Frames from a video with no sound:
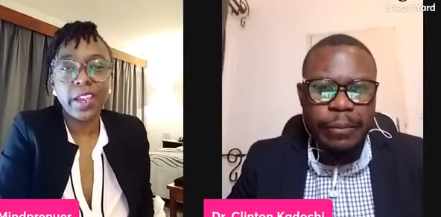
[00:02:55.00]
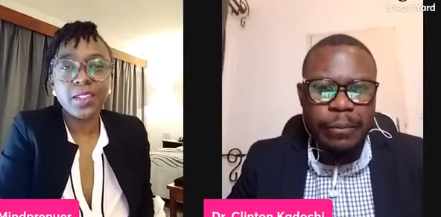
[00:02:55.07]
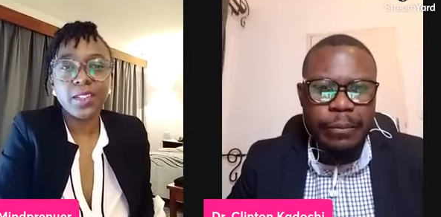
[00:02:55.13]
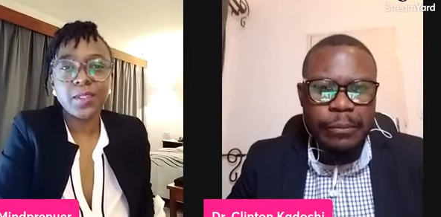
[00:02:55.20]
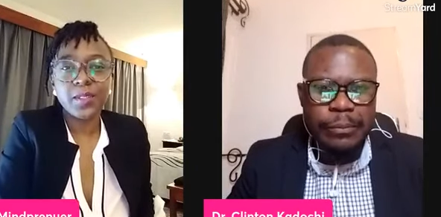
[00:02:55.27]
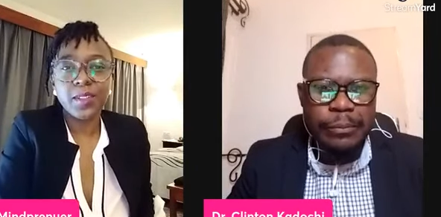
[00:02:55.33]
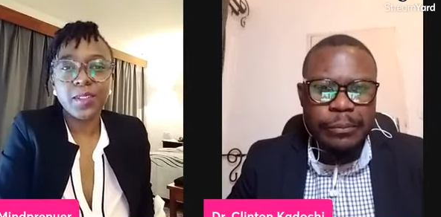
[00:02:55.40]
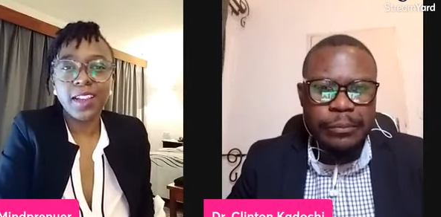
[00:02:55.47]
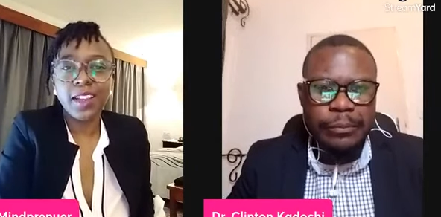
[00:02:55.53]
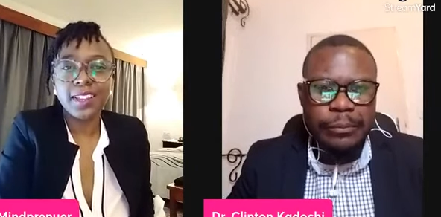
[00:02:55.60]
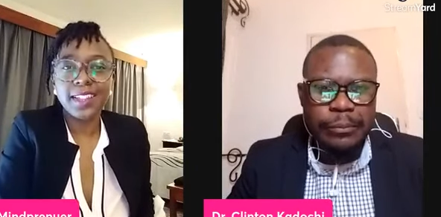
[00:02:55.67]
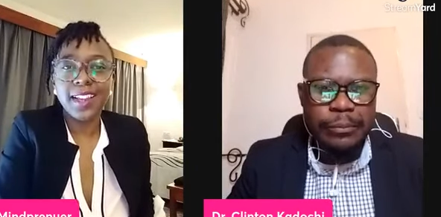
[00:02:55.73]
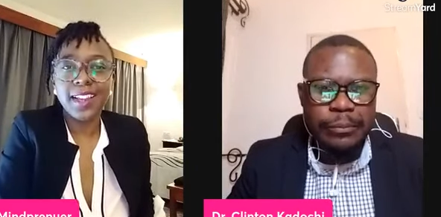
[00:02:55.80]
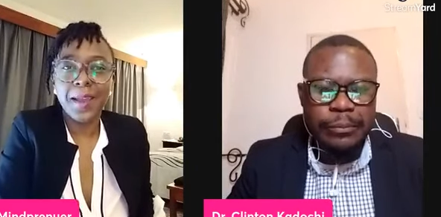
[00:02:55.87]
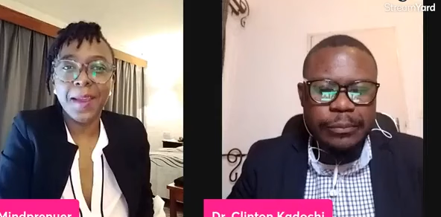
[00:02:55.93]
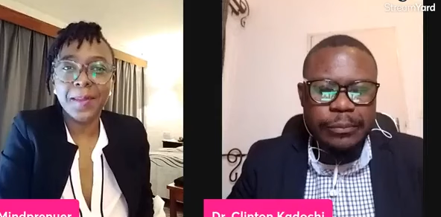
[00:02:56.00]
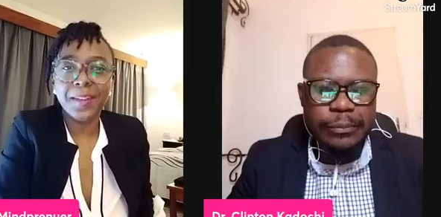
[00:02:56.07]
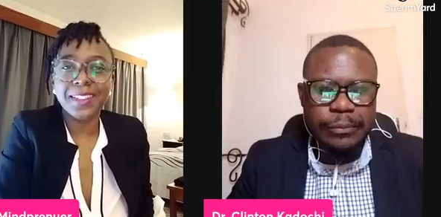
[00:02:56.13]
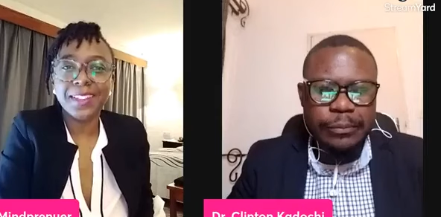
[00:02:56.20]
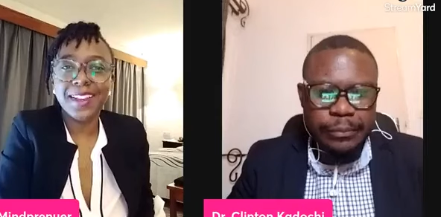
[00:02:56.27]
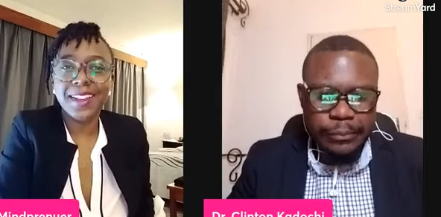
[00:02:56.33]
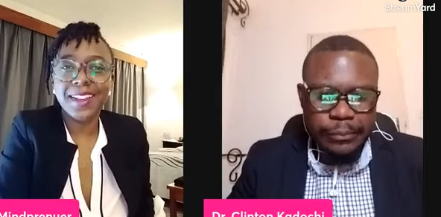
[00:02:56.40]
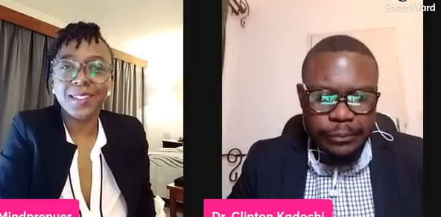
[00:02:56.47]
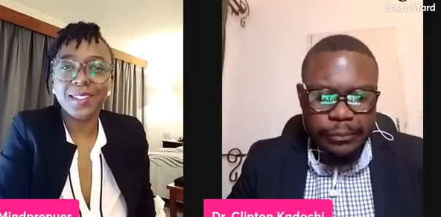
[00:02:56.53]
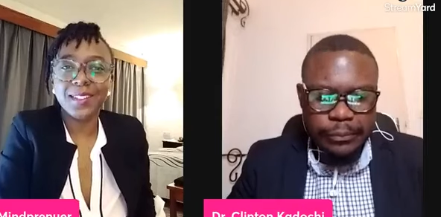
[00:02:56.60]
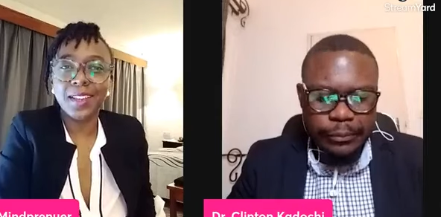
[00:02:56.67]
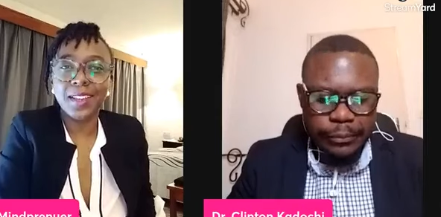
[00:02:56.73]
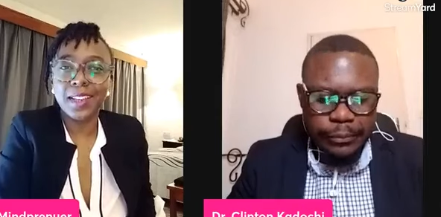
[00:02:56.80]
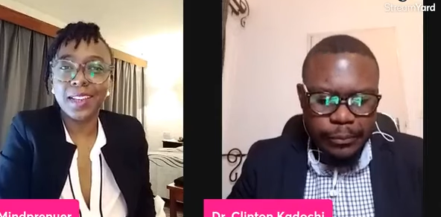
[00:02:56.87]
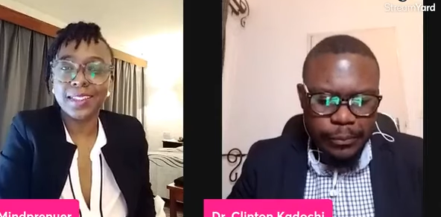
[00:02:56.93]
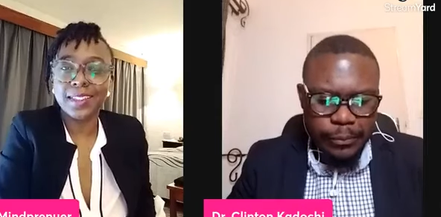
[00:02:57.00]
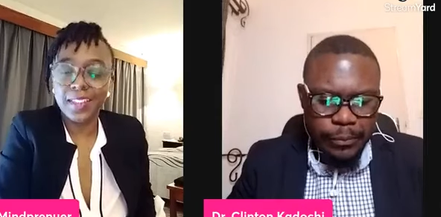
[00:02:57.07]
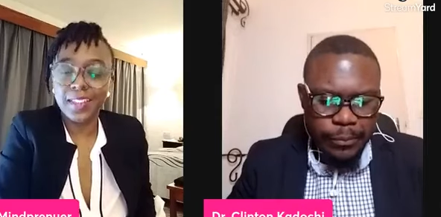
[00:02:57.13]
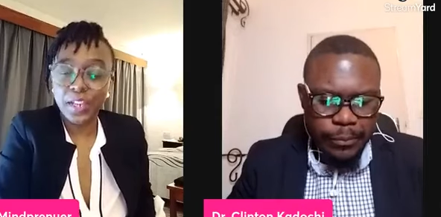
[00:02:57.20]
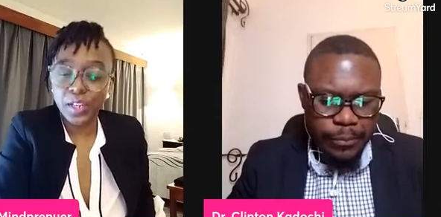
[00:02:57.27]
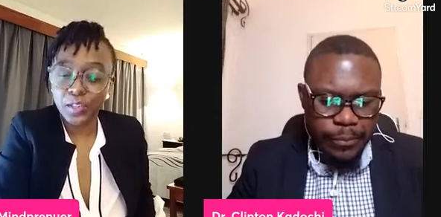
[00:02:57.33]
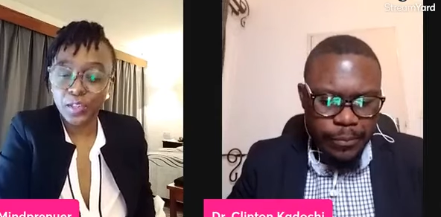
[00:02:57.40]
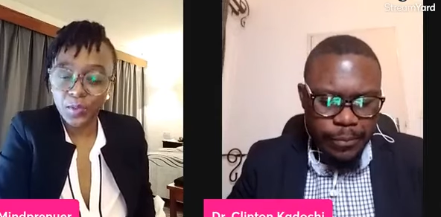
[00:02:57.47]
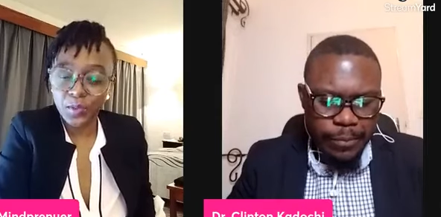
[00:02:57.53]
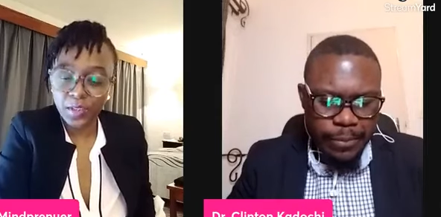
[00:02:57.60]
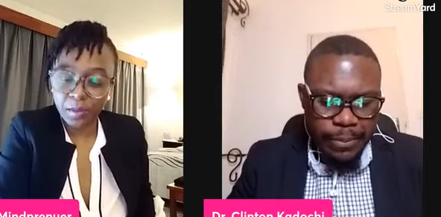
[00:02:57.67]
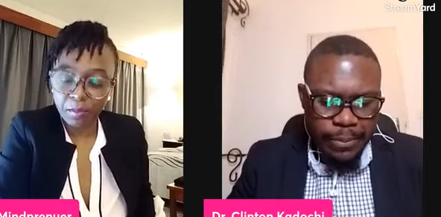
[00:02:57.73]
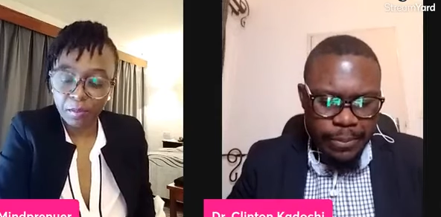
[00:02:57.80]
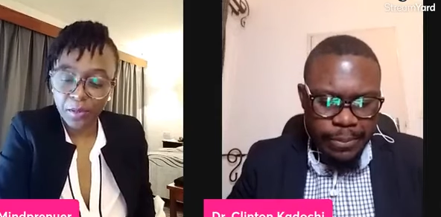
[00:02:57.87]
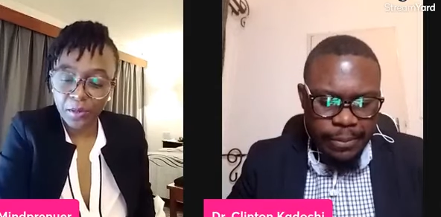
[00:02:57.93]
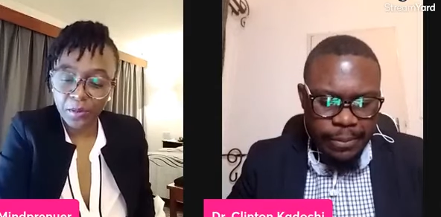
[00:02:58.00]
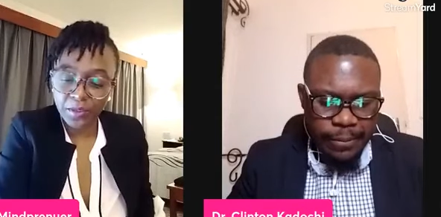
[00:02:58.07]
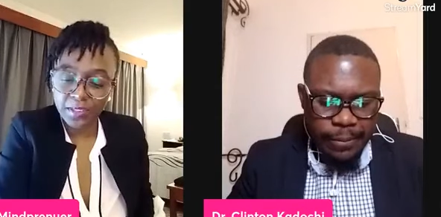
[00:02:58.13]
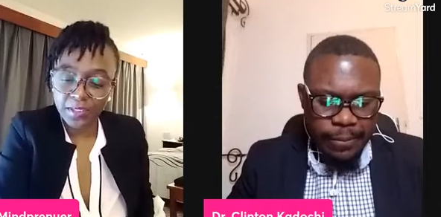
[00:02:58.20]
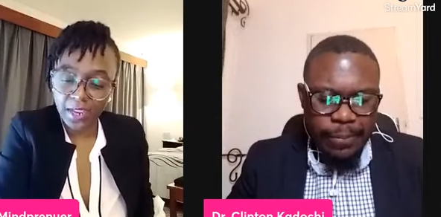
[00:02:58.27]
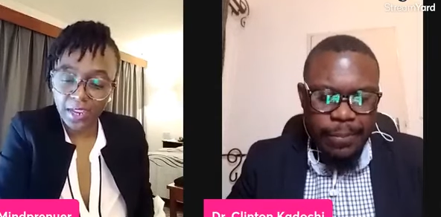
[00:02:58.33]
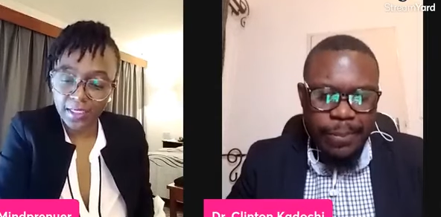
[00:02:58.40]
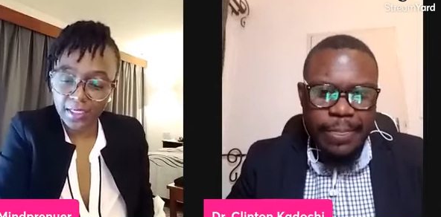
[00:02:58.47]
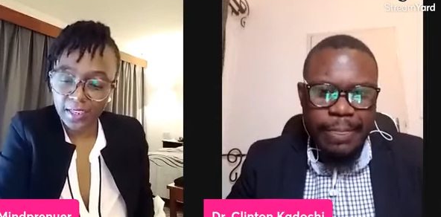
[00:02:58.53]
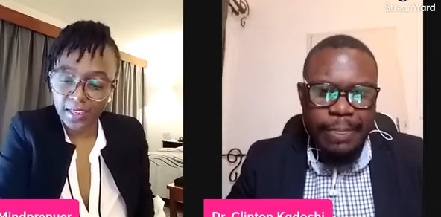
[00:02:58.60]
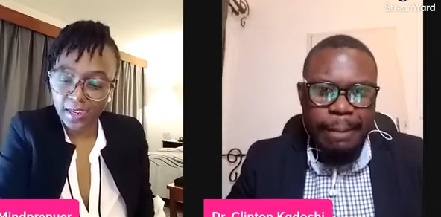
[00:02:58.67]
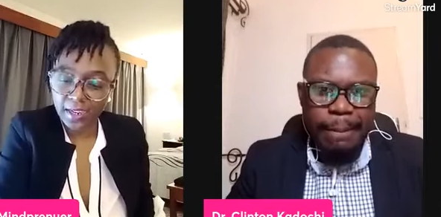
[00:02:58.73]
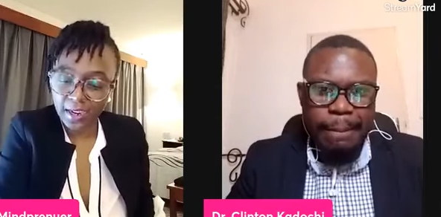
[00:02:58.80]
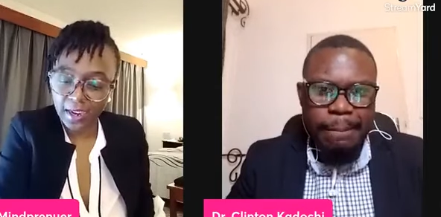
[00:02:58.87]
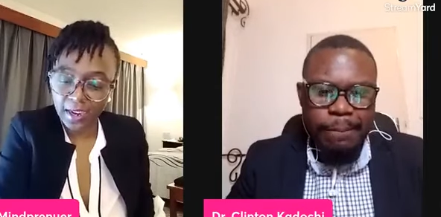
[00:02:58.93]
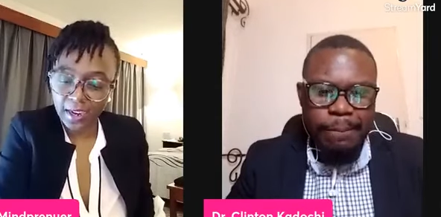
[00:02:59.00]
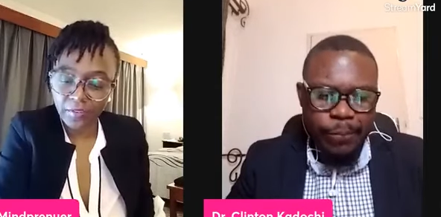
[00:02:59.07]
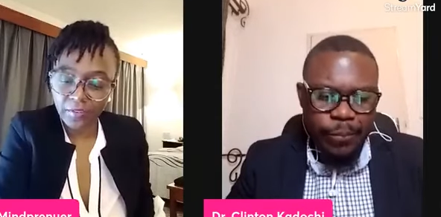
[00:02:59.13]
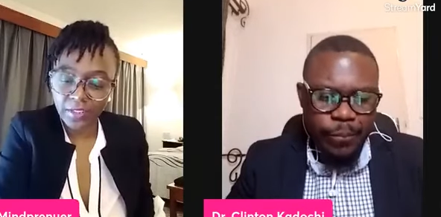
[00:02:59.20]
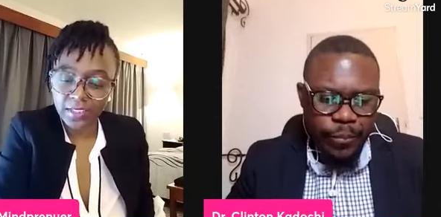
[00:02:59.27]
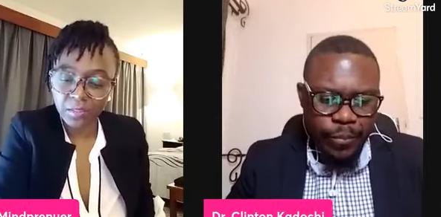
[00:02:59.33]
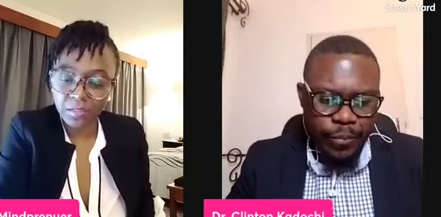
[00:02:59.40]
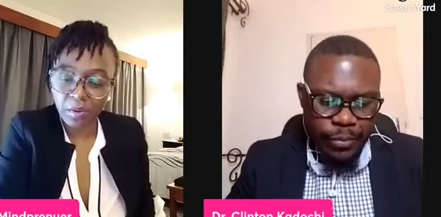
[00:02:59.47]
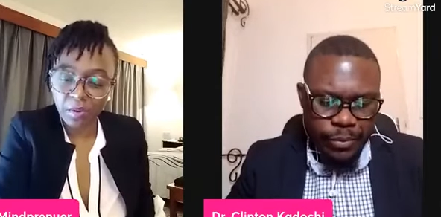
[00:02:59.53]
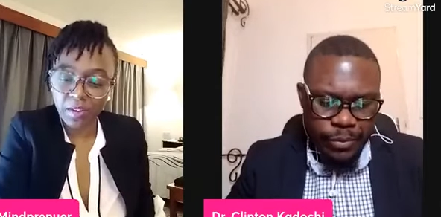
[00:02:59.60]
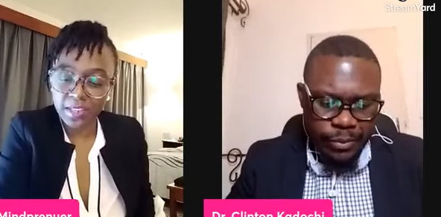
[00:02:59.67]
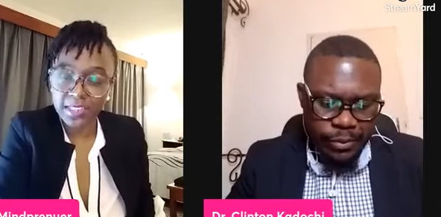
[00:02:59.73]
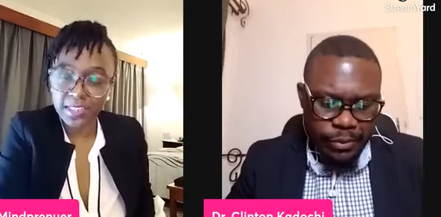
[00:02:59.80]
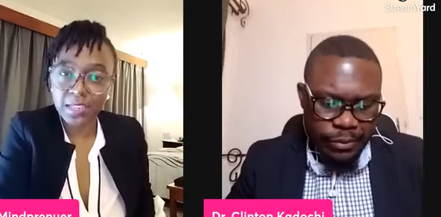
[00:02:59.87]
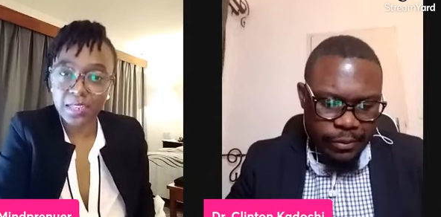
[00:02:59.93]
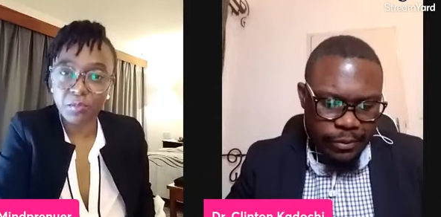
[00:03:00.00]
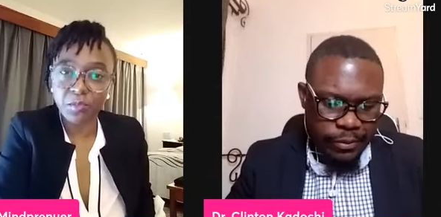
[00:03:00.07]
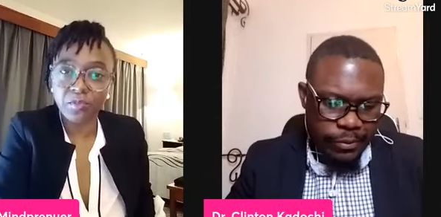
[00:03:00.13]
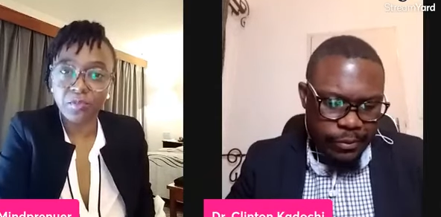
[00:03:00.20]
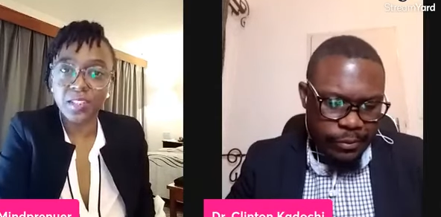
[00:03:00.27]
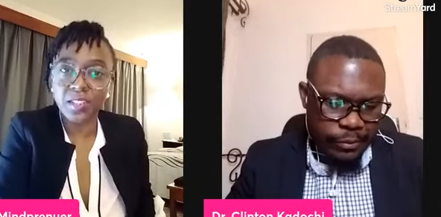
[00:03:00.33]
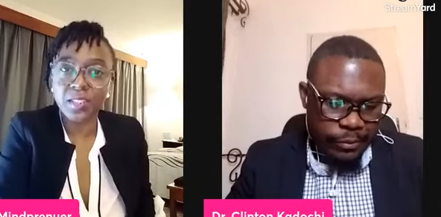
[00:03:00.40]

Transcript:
Speaker 1: tonight, and I'm excited to uh-huh. get uh-huh. into them because I think I have experienced some of these